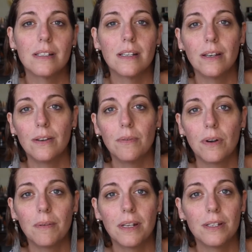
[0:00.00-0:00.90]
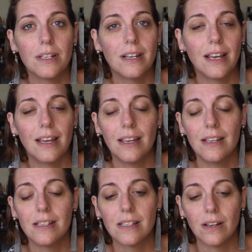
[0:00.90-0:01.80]
So what I'm going to do today
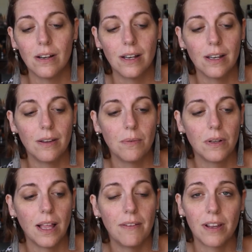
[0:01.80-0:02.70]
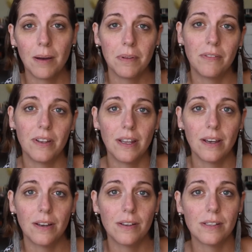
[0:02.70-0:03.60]
is I will have a couple of
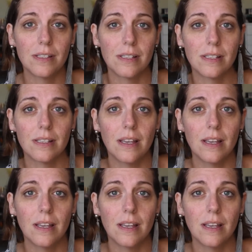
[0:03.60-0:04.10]
videos